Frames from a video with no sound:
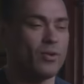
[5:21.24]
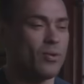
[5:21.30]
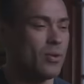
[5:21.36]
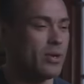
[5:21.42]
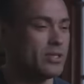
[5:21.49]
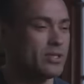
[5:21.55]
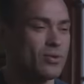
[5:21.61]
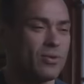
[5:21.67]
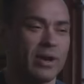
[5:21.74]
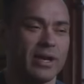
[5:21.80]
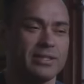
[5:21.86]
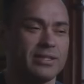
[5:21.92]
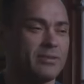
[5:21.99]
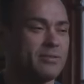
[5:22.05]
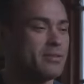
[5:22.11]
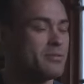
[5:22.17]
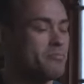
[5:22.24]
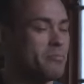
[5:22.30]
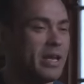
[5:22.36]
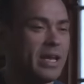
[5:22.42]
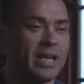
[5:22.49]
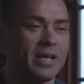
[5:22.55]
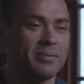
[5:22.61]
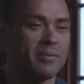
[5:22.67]
Royce Gracie, just
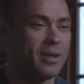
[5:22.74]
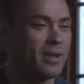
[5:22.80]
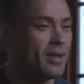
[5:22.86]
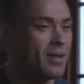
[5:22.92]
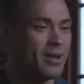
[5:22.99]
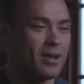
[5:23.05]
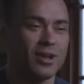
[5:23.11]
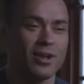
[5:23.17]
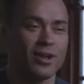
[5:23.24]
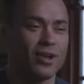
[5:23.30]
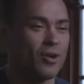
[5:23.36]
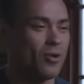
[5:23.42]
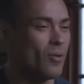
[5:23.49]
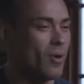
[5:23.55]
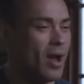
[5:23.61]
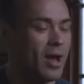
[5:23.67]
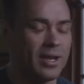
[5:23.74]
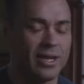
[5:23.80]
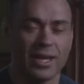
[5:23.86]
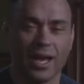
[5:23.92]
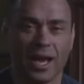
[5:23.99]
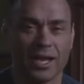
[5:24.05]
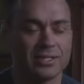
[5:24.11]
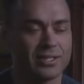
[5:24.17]
beating karate
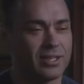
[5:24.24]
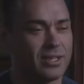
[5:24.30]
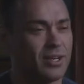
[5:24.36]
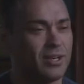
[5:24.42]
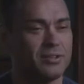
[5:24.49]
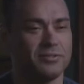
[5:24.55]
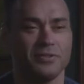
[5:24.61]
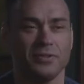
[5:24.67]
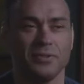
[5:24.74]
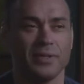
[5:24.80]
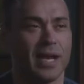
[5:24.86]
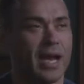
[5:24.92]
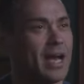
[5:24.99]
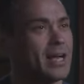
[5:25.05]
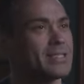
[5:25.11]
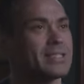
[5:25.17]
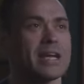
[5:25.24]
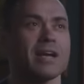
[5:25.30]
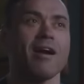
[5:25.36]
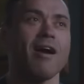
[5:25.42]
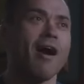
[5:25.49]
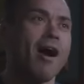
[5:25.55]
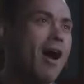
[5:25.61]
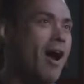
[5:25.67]
guys and kung fu guys. Like,
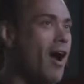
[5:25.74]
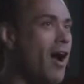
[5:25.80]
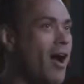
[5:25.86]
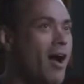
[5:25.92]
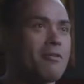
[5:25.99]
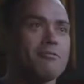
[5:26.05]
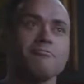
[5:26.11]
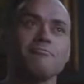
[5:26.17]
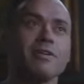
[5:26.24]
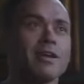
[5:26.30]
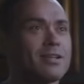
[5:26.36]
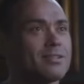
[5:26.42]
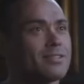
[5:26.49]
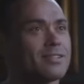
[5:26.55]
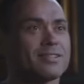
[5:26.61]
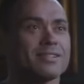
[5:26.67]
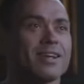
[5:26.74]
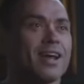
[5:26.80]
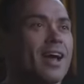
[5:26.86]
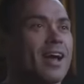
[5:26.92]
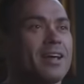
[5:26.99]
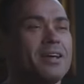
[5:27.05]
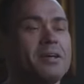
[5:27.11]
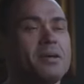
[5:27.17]
ah, who is this
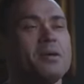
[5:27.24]
guy?